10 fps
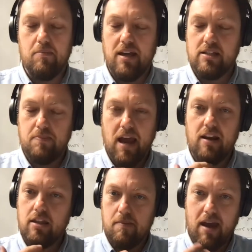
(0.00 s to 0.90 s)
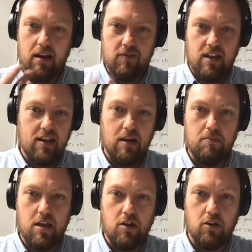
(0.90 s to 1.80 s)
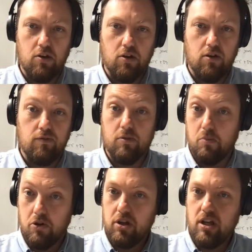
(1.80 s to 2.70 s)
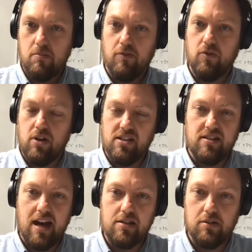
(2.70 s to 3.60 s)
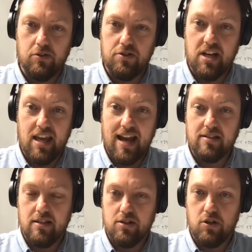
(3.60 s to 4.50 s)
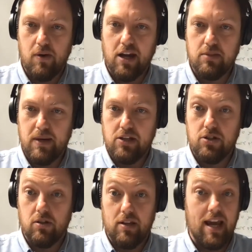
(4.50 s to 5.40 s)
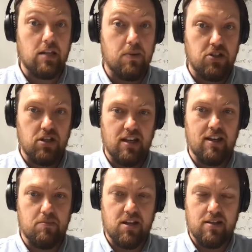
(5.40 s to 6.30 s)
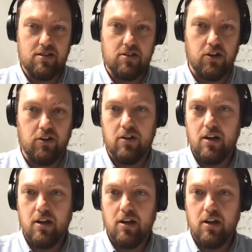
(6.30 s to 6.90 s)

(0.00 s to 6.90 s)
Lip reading: expanded the amount of income that you can earn from working before you start to lose any access to your age pension on the age pension income test. So